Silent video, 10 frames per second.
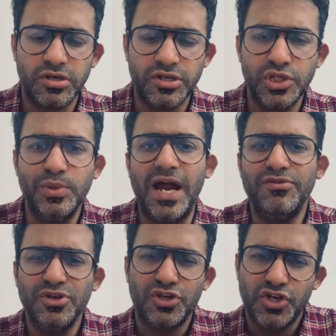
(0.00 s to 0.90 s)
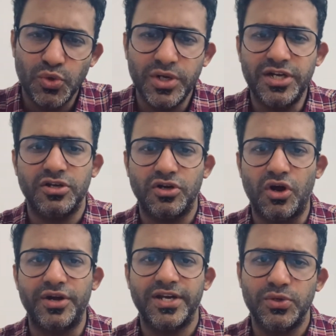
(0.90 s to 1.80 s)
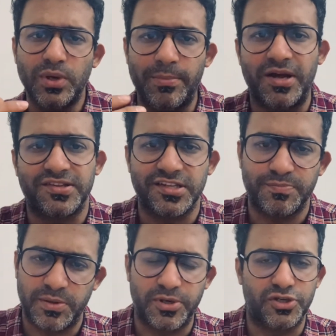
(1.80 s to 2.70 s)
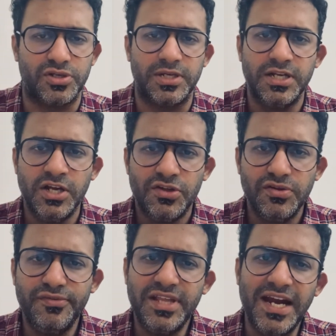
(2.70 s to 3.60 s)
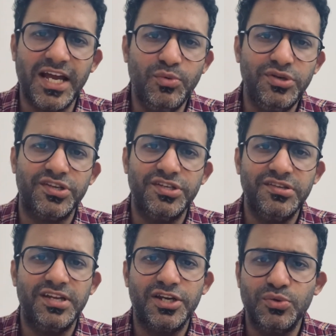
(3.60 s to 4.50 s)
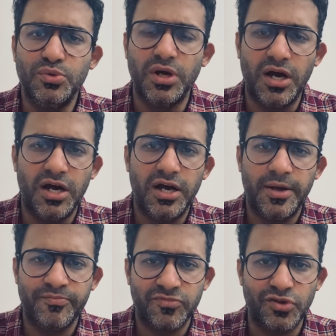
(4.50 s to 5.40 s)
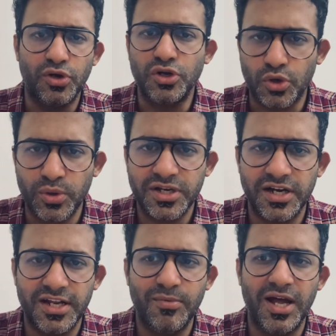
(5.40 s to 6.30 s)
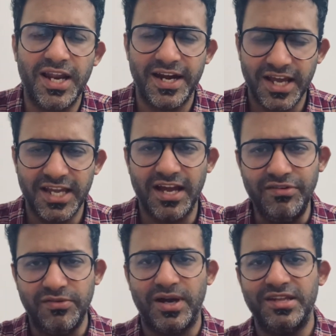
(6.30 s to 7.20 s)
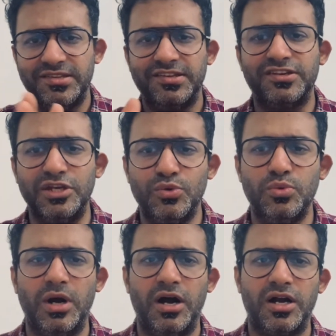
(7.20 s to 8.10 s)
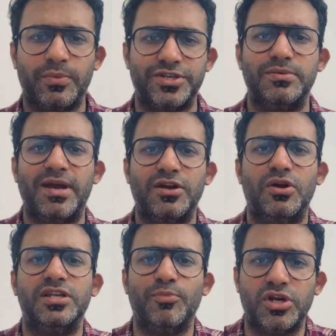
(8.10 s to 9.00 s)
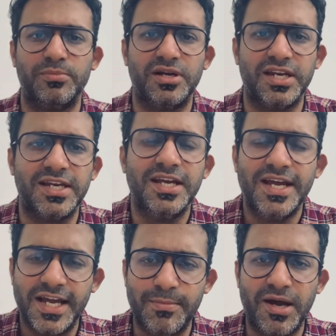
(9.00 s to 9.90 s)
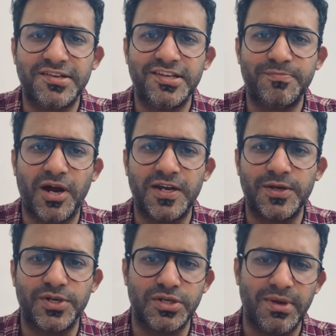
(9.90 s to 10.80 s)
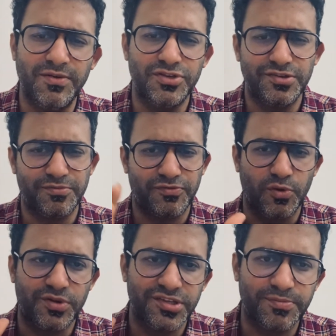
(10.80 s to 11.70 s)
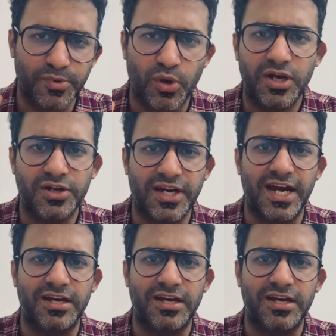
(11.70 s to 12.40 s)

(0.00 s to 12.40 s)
you will have to tune it according to MRCS preparation. So for that, I would suggest that you, so Dr. Rohan Khandelwal and I have devised this new question bank called the Mortimer Green MRCS Part A question bank, which just focuses purely on